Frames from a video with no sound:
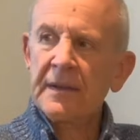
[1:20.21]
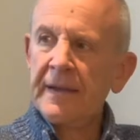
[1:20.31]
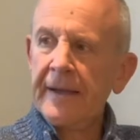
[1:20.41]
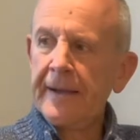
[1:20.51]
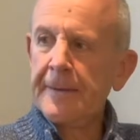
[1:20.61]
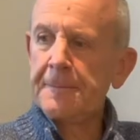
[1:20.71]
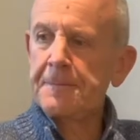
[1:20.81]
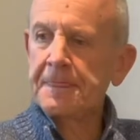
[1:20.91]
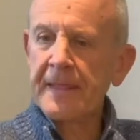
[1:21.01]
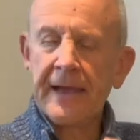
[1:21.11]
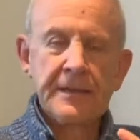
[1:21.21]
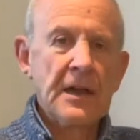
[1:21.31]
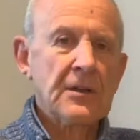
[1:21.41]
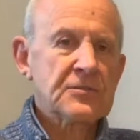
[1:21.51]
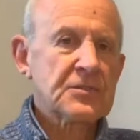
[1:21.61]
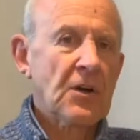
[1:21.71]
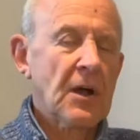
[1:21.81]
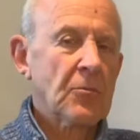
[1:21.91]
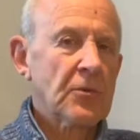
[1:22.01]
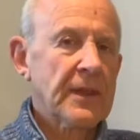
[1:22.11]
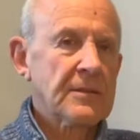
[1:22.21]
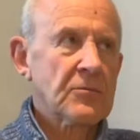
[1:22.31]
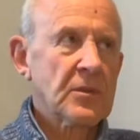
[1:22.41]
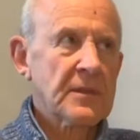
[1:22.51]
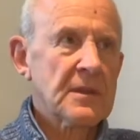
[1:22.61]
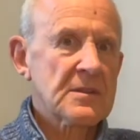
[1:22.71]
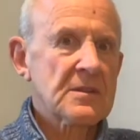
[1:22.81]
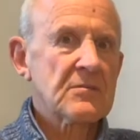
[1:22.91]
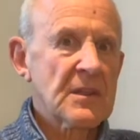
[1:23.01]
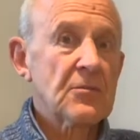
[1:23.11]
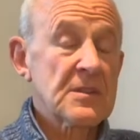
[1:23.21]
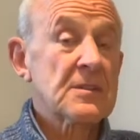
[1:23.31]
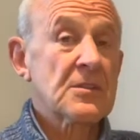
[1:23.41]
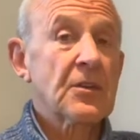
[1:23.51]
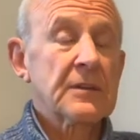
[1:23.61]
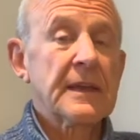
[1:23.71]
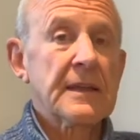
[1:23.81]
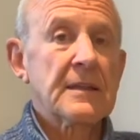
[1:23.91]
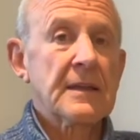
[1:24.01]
unknown time, or that when there is certainly an